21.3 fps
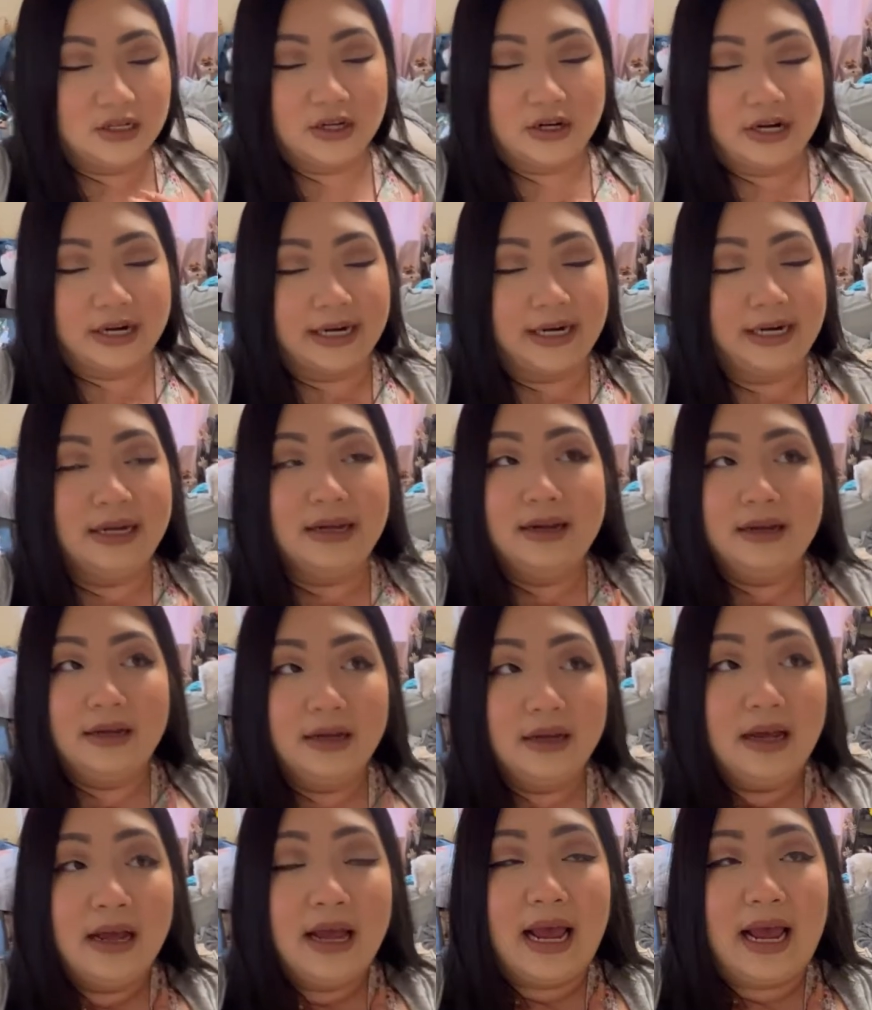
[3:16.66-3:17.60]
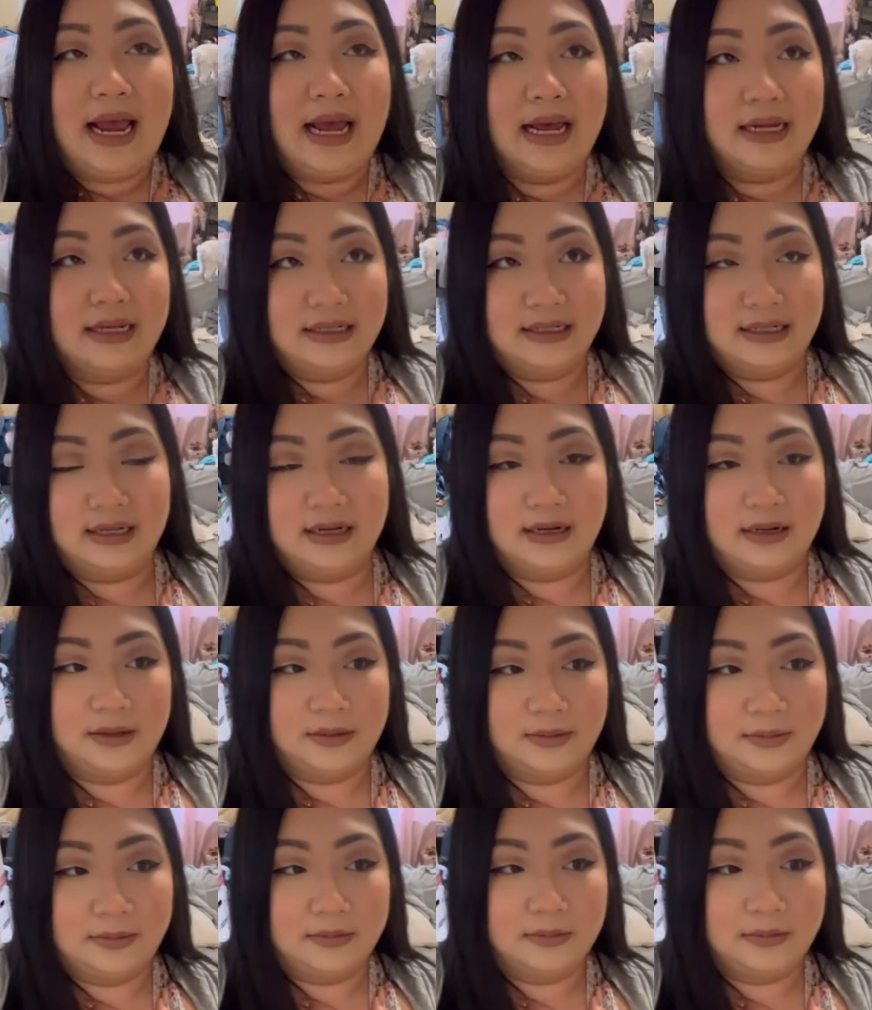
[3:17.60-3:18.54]
Sorry. And
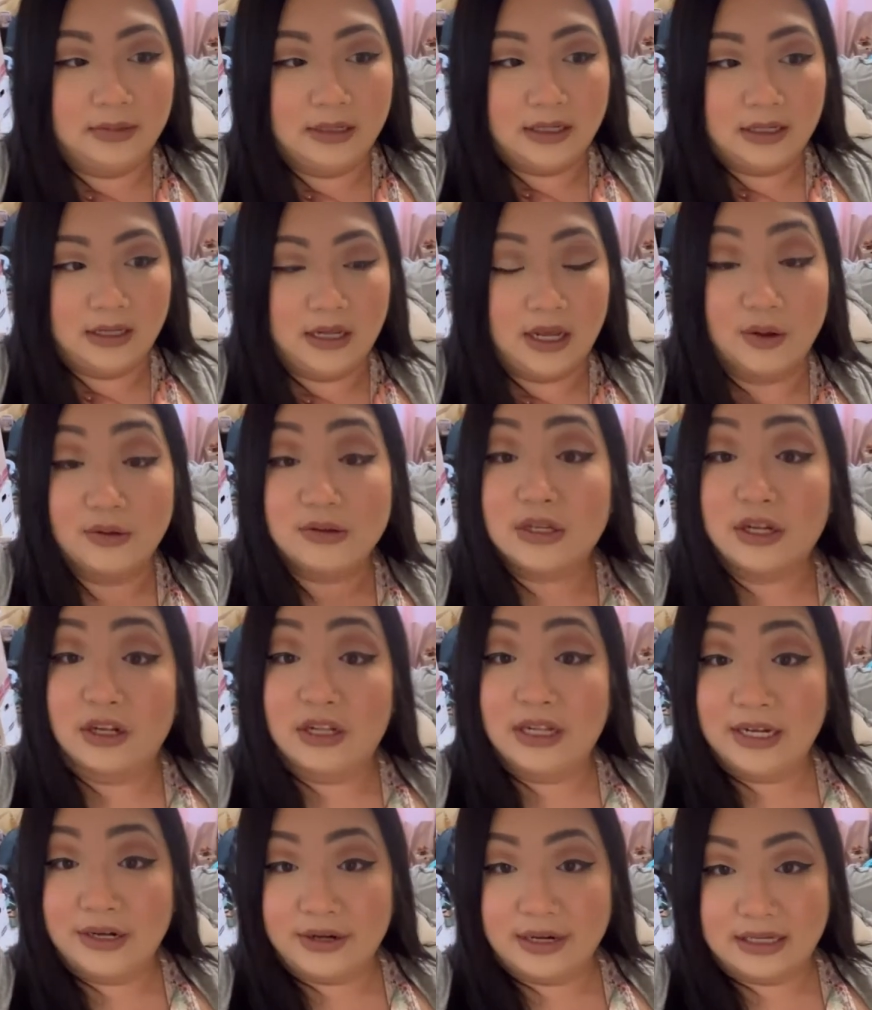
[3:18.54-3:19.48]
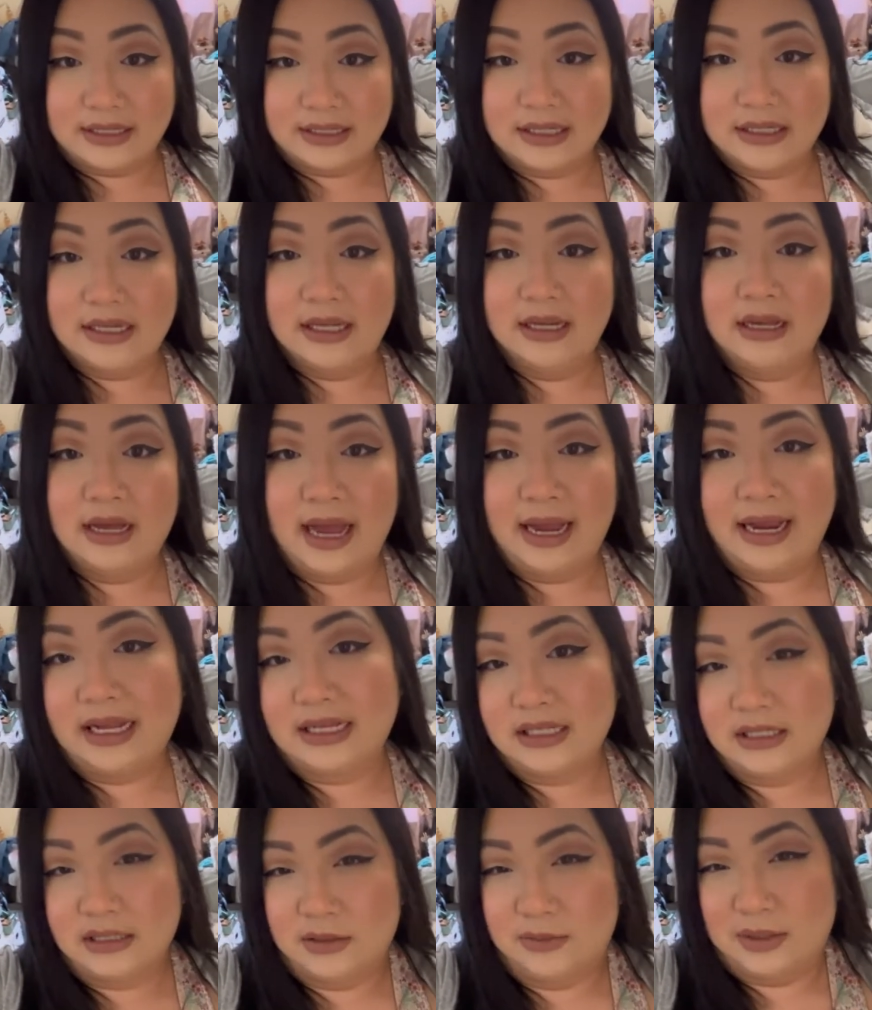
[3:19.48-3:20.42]
um, it was on clearance. I
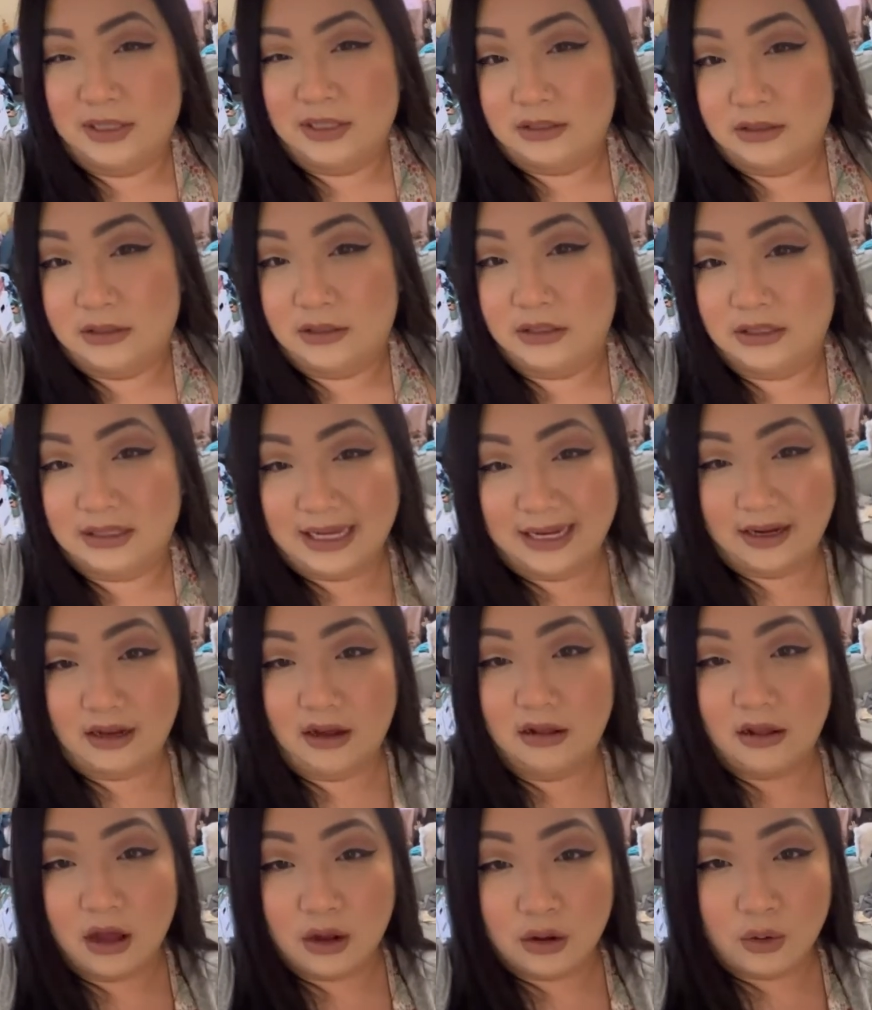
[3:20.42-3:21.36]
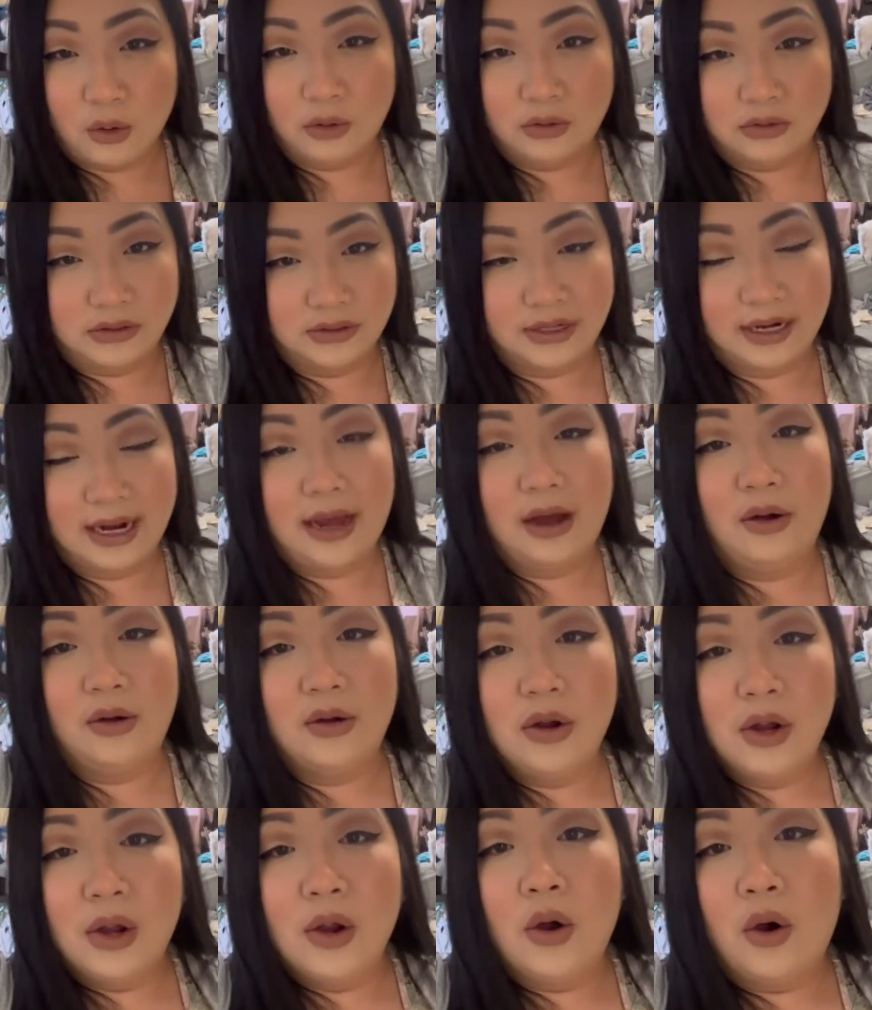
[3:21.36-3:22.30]
guess it's because it's like a lot colder now
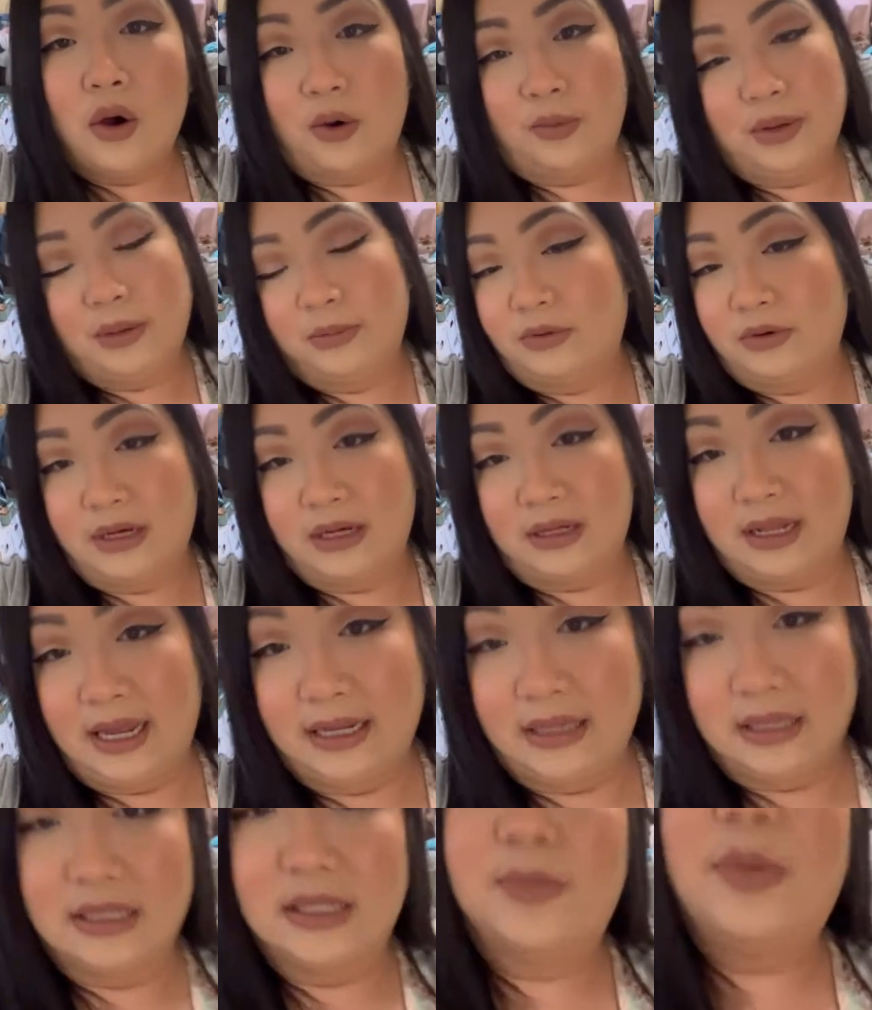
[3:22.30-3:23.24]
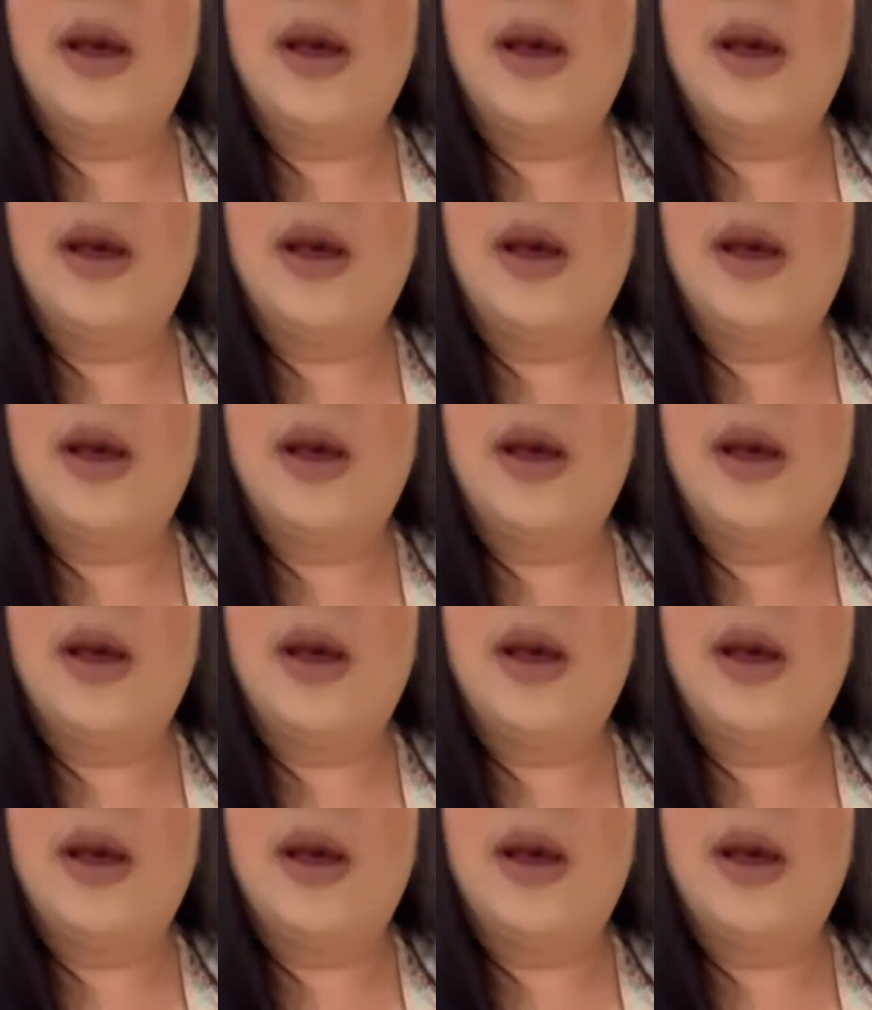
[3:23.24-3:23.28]
or people didn't like this